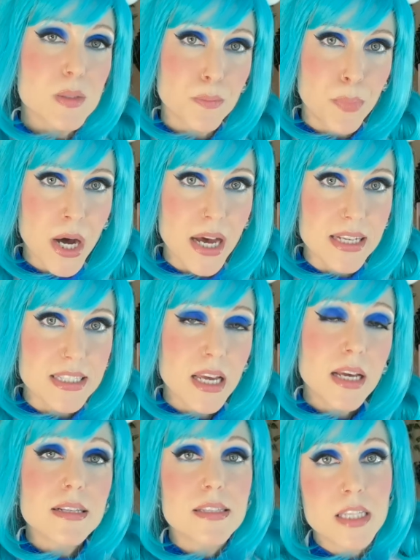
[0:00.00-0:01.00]
but
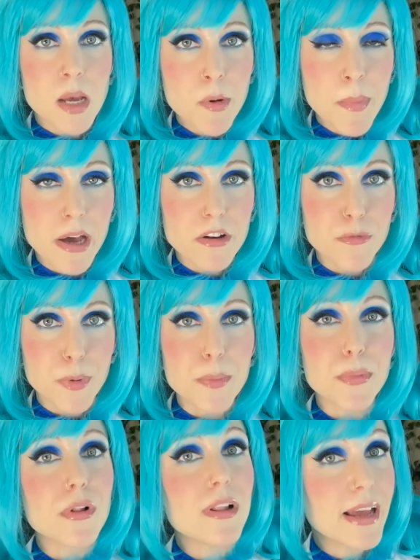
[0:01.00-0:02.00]
some amount of
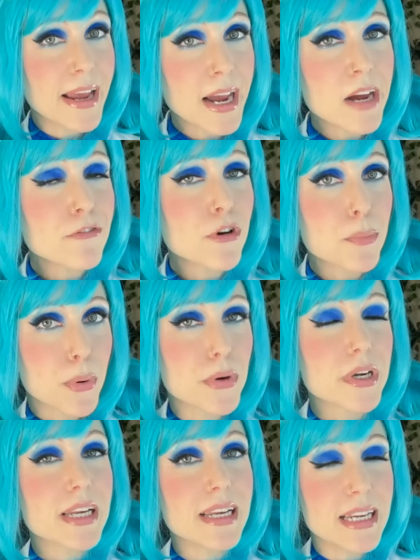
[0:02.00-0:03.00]
people have reported